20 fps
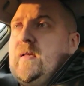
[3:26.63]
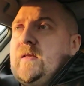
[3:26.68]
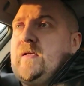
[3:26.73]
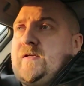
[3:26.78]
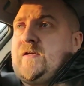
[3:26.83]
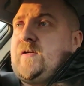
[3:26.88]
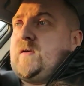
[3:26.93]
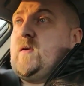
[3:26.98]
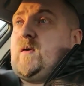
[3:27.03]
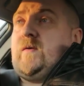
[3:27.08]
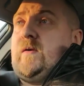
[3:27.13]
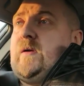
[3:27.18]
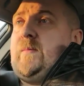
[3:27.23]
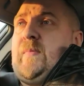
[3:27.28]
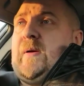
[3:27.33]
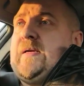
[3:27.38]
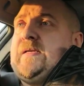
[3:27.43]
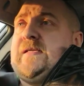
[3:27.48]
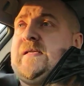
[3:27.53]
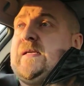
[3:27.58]
the story
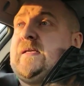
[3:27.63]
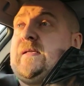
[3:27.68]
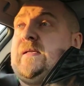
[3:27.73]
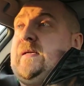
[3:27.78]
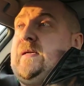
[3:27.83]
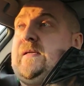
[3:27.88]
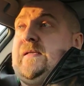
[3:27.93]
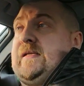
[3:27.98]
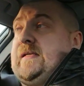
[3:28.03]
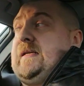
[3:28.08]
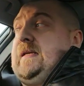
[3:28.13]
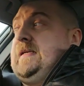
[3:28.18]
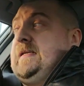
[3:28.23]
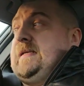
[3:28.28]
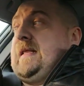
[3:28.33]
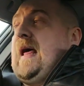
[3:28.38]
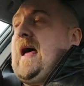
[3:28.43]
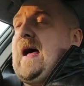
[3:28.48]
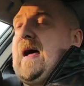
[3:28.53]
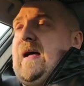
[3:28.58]
basically
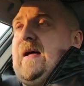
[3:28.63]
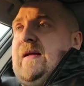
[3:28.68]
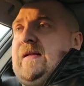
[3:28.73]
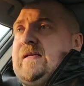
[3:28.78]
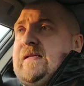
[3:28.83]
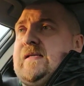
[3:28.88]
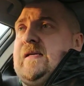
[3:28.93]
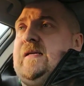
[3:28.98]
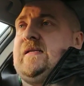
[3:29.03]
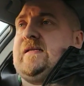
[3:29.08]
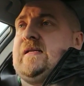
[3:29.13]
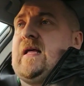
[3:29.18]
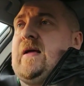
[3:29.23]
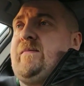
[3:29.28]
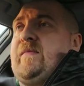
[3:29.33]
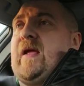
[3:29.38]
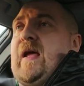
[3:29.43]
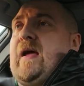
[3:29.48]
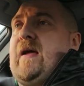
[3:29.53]
is that it's them